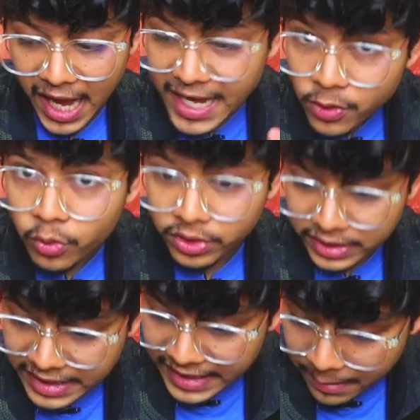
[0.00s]
know
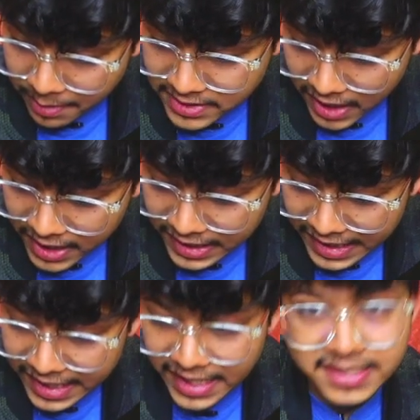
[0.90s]
the neighbors are
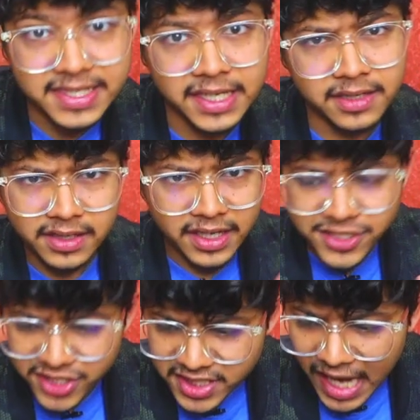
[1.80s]
A and C.
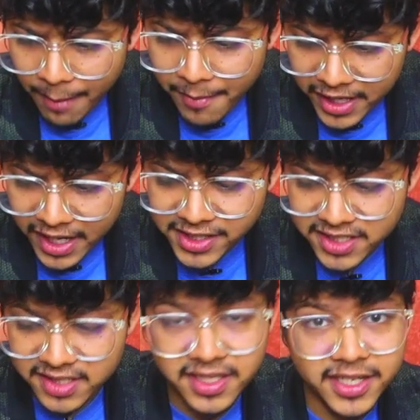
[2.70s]
It's just I'm making
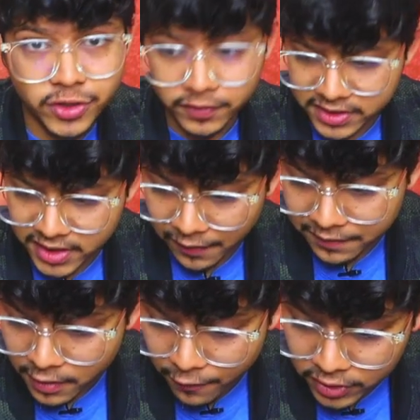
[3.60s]
adjacency list of this graph.
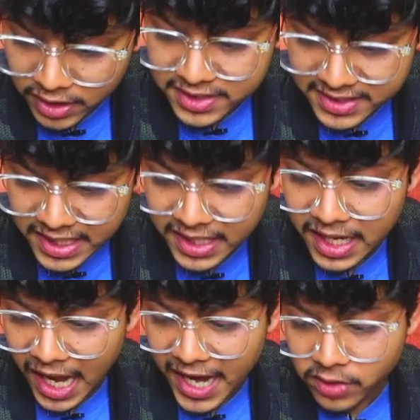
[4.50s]
For the C,
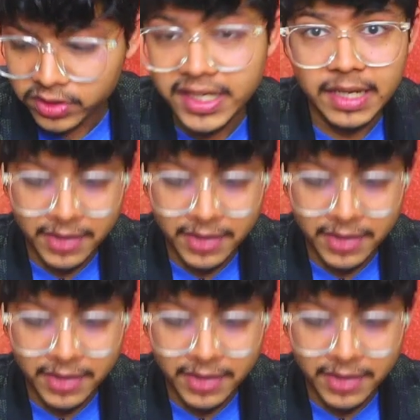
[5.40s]
I know the neighbors